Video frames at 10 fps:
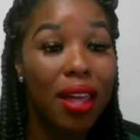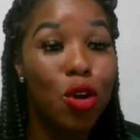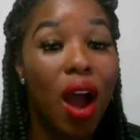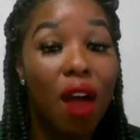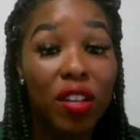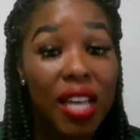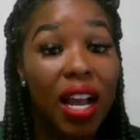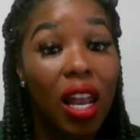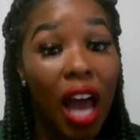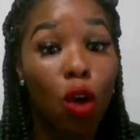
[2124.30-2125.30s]
but you have to
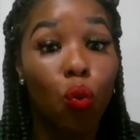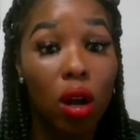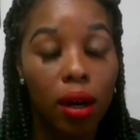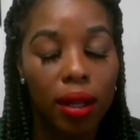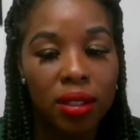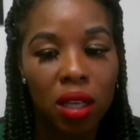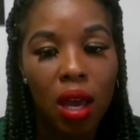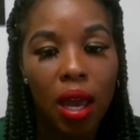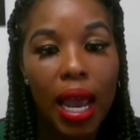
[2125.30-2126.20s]
take a lot of runs.